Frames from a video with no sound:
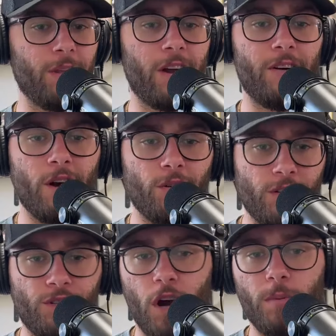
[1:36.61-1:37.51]
Larry
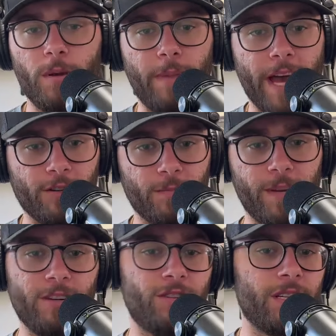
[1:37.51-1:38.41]
Ogunjobi, Patrick
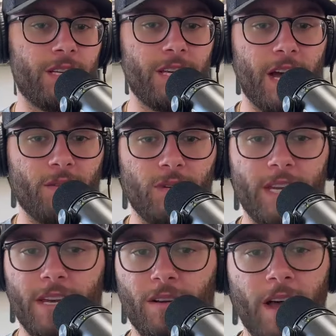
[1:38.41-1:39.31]
Peterson, Keanu
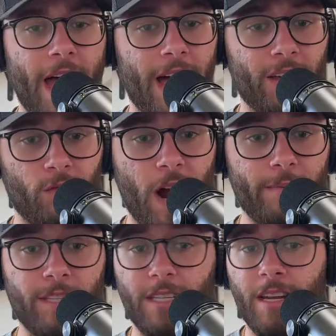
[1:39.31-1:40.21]
Neal, Allen
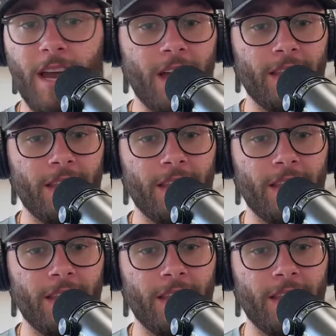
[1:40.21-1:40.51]
Robinson,